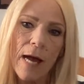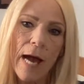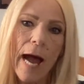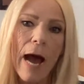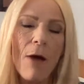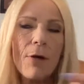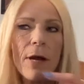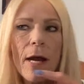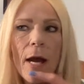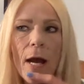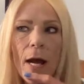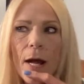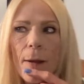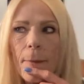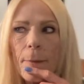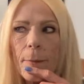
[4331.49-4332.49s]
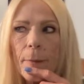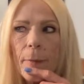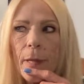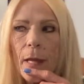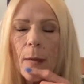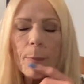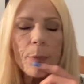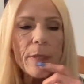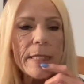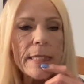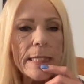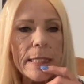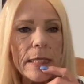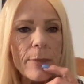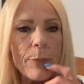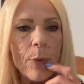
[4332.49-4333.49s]
How come a
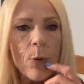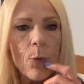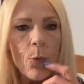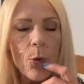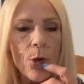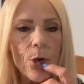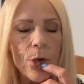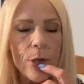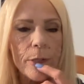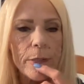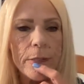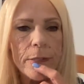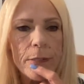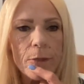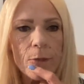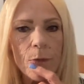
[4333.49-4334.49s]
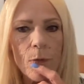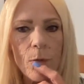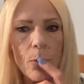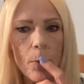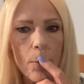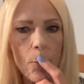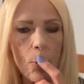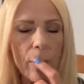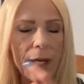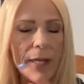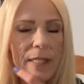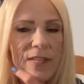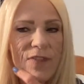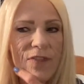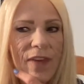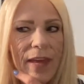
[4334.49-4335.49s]
placebo works when
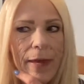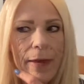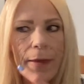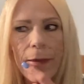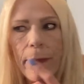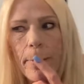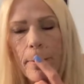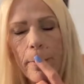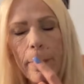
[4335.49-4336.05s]
it's fake?